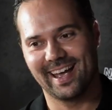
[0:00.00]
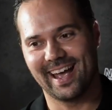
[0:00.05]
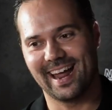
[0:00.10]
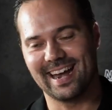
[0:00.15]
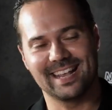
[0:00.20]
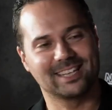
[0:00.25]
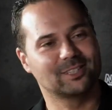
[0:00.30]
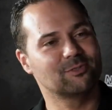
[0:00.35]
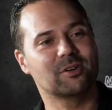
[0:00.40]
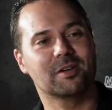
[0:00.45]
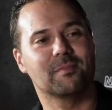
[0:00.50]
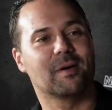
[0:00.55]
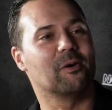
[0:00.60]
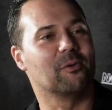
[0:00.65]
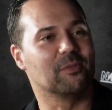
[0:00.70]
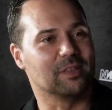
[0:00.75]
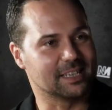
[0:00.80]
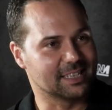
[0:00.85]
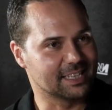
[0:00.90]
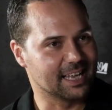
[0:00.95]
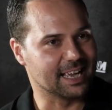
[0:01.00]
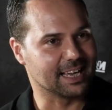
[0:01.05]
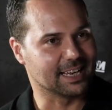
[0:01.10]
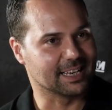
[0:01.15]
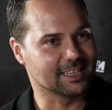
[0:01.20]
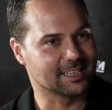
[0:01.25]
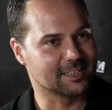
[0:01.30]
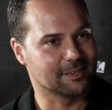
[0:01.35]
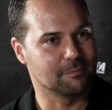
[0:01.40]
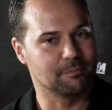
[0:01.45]
and he's talking about all these
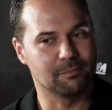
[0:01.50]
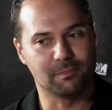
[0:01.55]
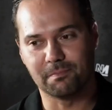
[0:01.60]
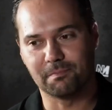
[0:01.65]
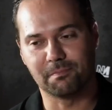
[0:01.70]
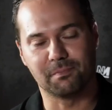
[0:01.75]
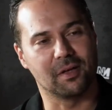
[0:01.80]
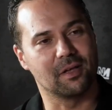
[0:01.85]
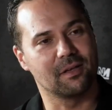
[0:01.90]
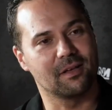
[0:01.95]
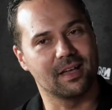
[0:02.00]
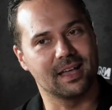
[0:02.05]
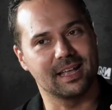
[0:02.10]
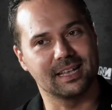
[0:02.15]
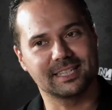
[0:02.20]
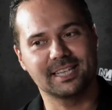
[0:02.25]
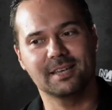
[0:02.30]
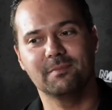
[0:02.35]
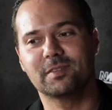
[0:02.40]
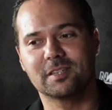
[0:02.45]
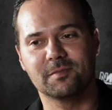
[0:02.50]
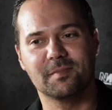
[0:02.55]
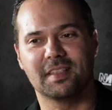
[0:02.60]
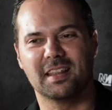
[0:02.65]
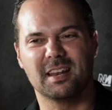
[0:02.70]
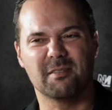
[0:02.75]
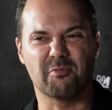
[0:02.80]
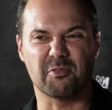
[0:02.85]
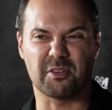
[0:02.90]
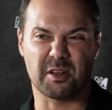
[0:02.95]
things, but it seems to me
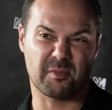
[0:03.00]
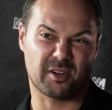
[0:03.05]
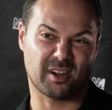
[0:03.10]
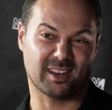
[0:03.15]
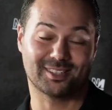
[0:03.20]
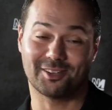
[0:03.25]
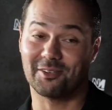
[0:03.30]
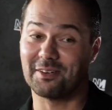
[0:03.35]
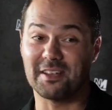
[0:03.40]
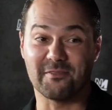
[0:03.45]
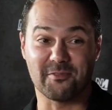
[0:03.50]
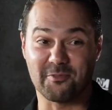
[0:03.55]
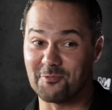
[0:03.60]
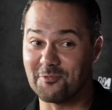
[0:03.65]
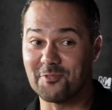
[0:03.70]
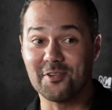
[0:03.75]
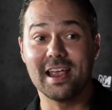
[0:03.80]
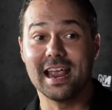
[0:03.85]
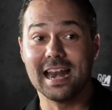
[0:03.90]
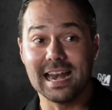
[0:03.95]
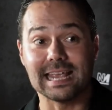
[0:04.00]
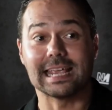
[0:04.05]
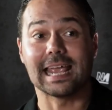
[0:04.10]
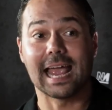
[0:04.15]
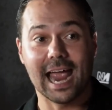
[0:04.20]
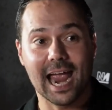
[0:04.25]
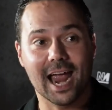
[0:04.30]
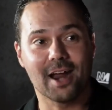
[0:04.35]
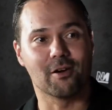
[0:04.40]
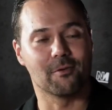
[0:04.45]
the Liberal Democrats don't even really
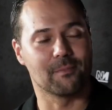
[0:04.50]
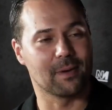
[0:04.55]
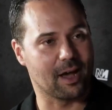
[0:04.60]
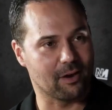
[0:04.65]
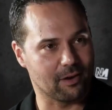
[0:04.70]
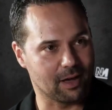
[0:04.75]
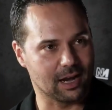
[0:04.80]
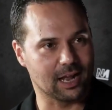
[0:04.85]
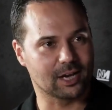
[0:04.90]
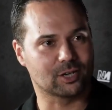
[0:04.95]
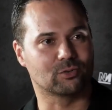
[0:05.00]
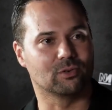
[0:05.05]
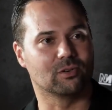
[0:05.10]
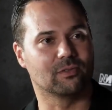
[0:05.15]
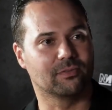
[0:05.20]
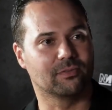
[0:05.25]
care about electoral